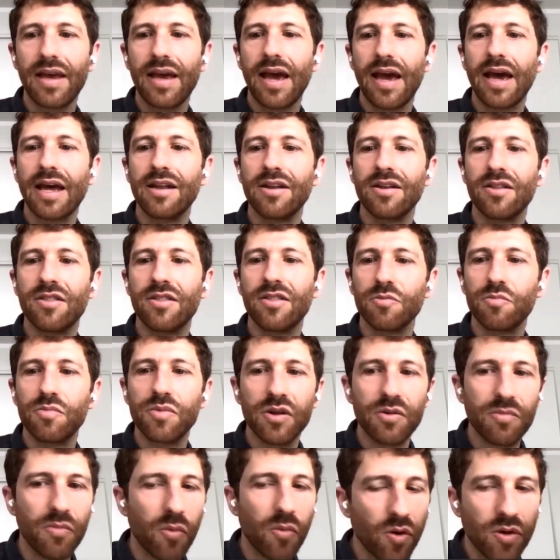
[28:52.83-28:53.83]
And the,
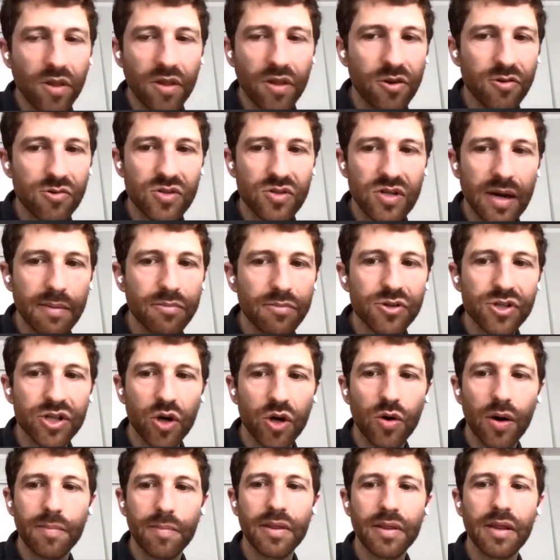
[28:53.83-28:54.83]
the more that those numbers
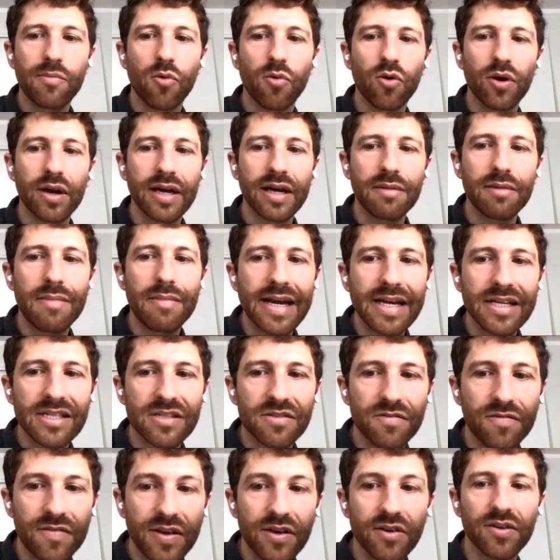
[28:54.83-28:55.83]
go up and the more it can make us
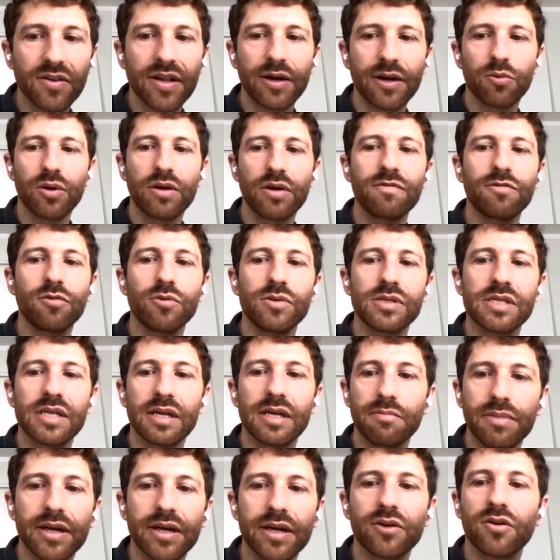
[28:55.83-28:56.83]
feel like we're
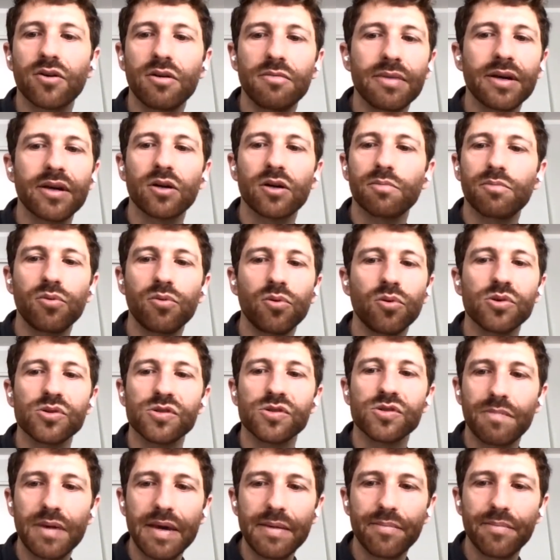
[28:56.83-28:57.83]
influencing bigger and bigger pools
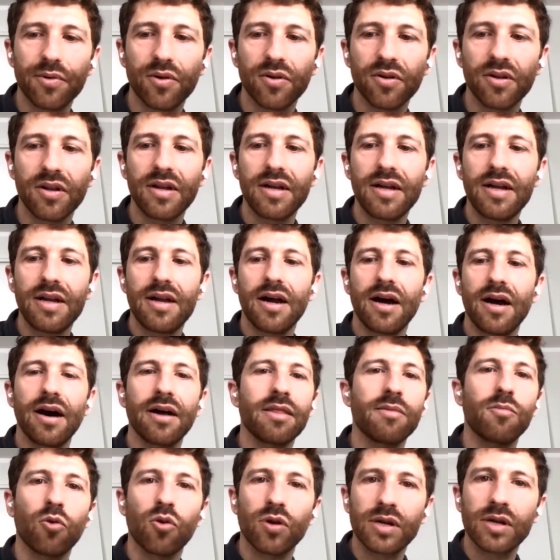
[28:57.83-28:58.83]
of people, uh,
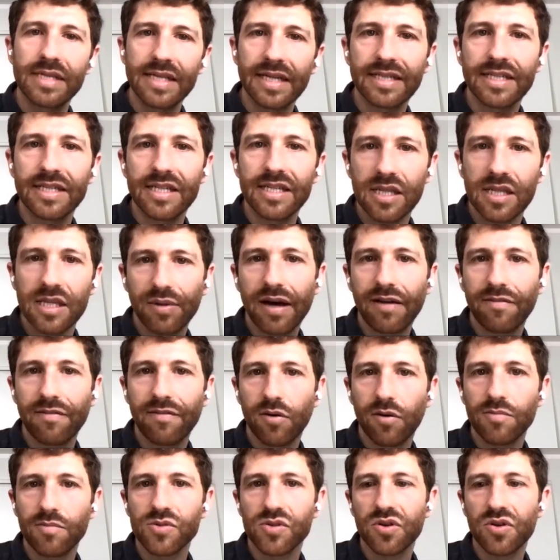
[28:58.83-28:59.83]
the more addicted to the
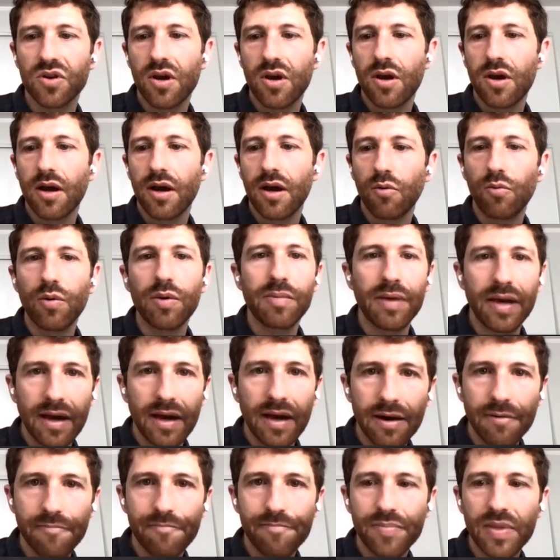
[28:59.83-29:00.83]
platforms we
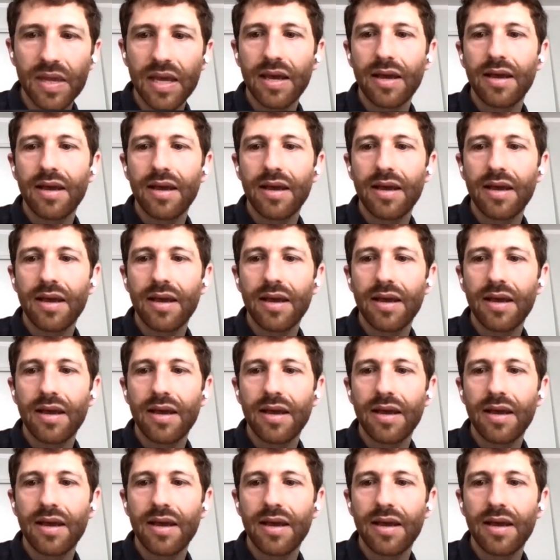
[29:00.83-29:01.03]
become.